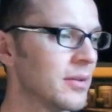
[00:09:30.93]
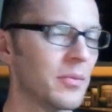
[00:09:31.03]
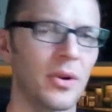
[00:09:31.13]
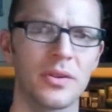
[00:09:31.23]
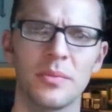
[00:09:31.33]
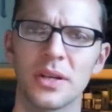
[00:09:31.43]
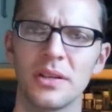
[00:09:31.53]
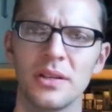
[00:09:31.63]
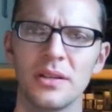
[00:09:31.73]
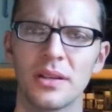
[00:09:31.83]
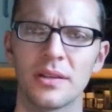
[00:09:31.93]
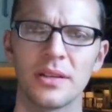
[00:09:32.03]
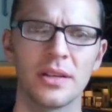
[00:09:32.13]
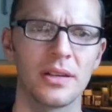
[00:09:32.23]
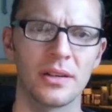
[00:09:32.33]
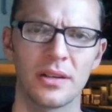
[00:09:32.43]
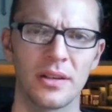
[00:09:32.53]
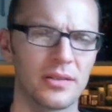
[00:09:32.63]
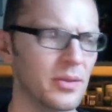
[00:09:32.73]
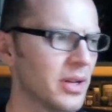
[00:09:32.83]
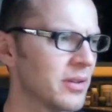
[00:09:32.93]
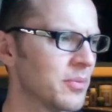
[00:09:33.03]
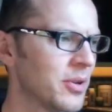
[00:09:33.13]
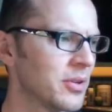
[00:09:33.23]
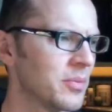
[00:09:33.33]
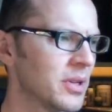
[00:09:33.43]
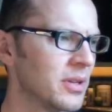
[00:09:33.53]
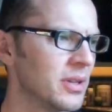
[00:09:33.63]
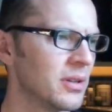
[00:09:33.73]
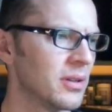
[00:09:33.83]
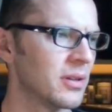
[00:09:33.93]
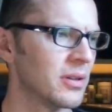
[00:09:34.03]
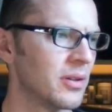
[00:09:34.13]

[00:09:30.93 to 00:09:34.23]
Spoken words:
Martin McNeil, I think, that's right, Martin McNeil,